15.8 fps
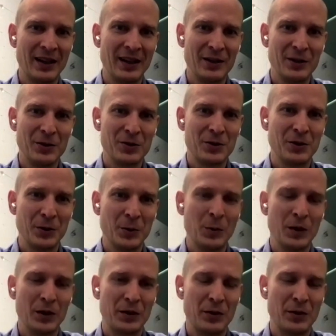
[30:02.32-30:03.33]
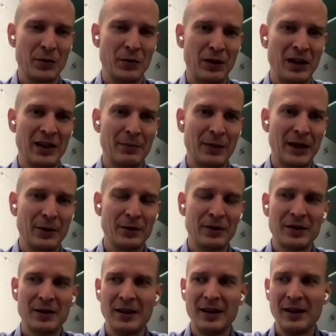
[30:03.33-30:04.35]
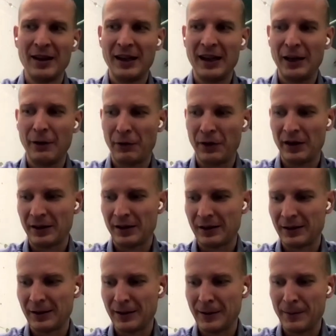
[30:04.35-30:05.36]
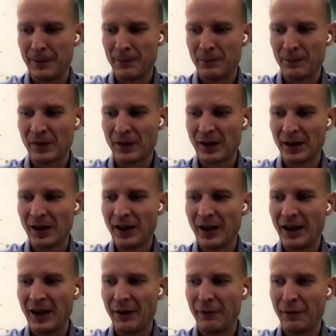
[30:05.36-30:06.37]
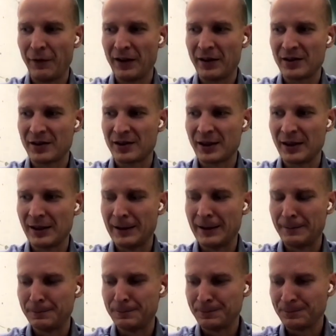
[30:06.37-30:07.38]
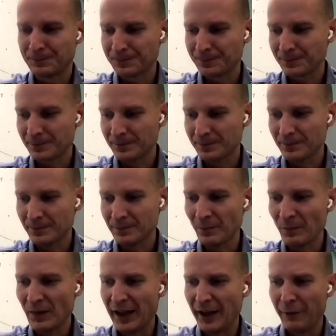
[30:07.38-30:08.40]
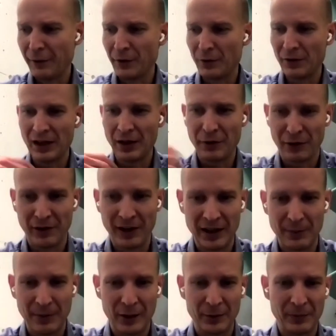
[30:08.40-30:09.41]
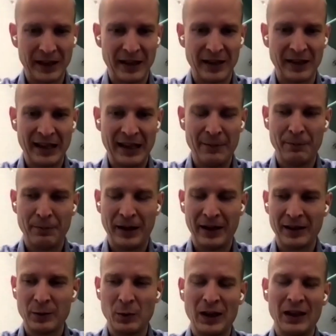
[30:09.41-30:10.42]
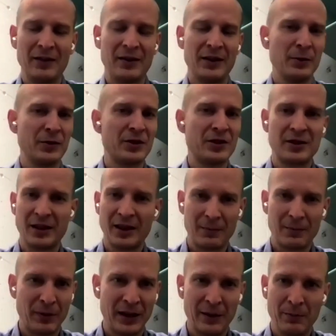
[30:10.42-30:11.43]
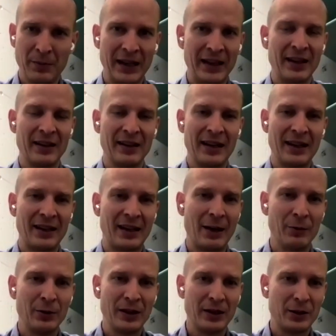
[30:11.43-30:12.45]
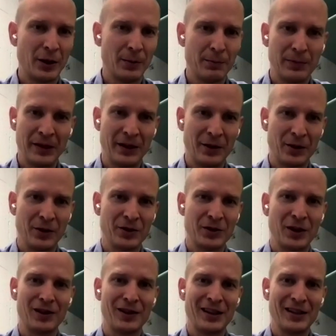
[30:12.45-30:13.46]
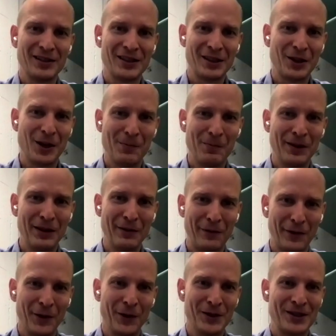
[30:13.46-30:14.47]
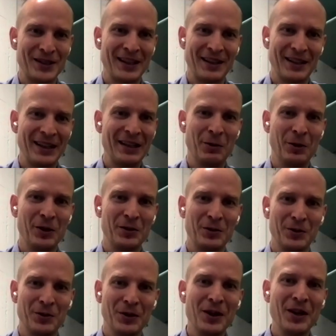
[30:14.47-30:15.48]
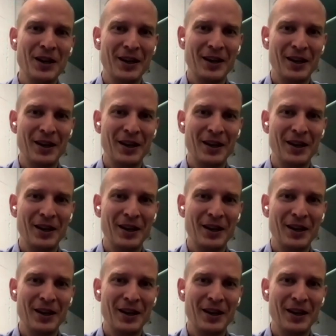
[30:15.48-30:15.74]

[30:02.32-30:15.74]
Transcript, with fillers: guideline. You should do what you're thrilled about. If it um, if it's um, if you're really thrilled about making an impact, well, don't start by making an accounting company or consultancy company first, and in order to